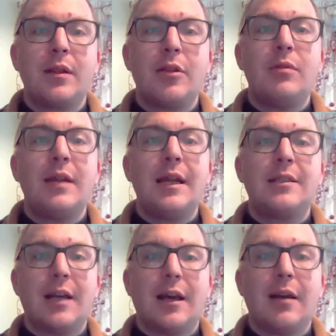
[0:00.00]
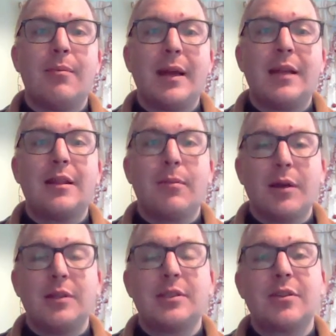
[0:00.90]
you need to make the
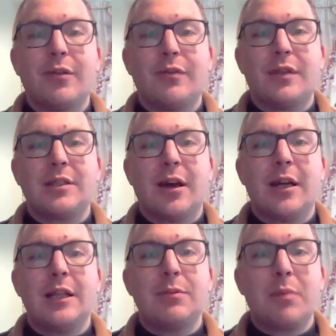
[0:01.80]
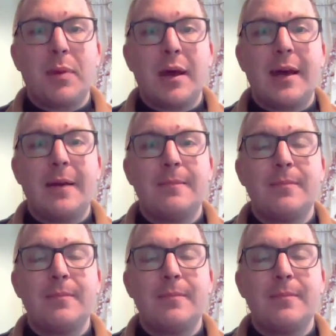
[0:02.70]
most of the time to prepare.